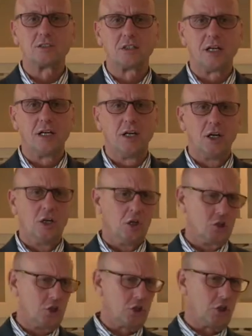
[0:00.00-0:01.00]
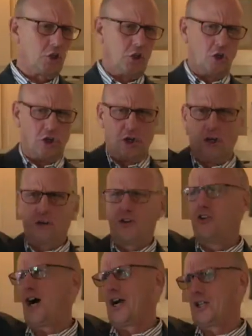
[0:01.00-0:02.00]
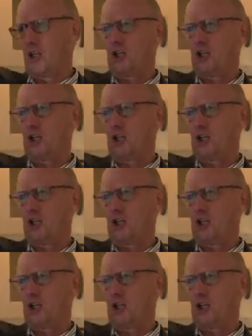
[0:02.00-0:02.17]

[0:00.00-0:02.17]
to say, to cure or not